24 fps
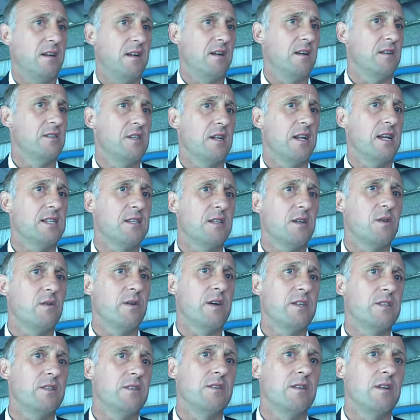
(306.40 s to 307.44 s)
I shall ask the
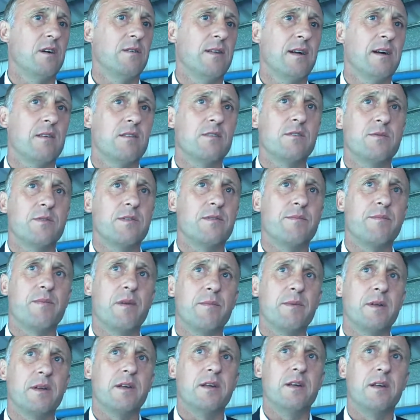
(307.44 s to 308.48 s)
question, no doubt, because we're
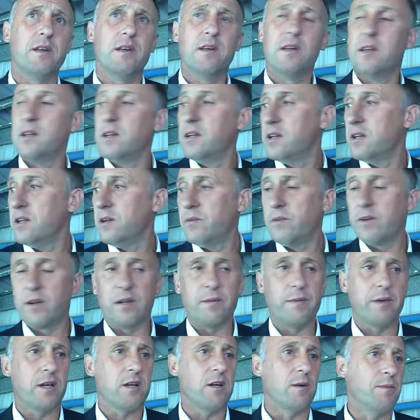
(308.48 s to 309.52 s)
going to
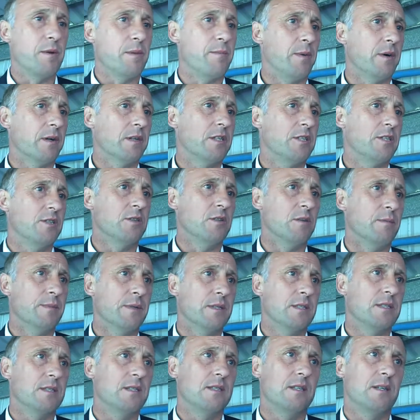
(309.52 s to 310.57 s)
be a couple of bodies short,
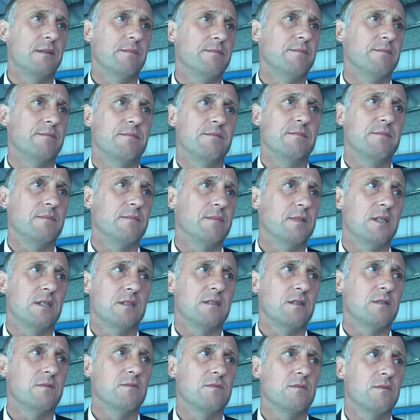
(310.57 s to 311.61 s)
but
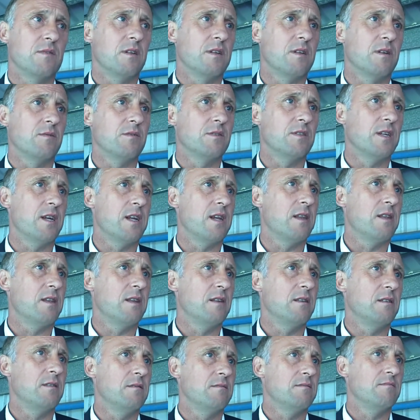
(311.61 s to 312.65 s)
I don't see anything
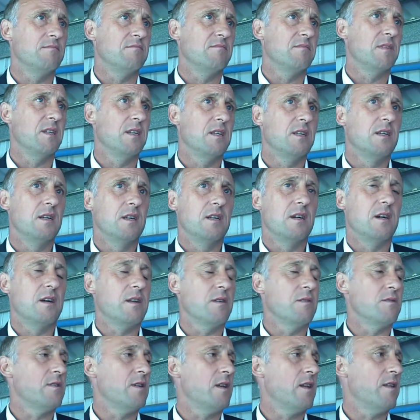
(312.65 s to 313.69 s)

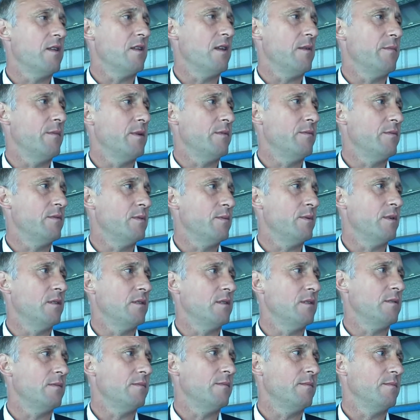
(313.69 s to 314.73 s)
happening, to be
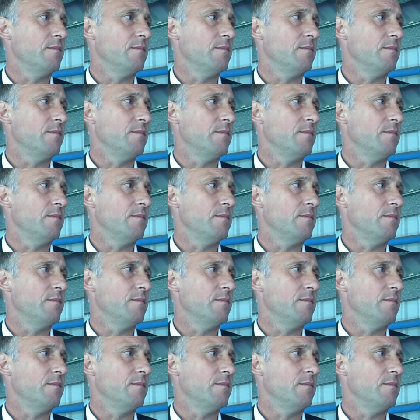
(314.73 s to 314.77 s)
honest.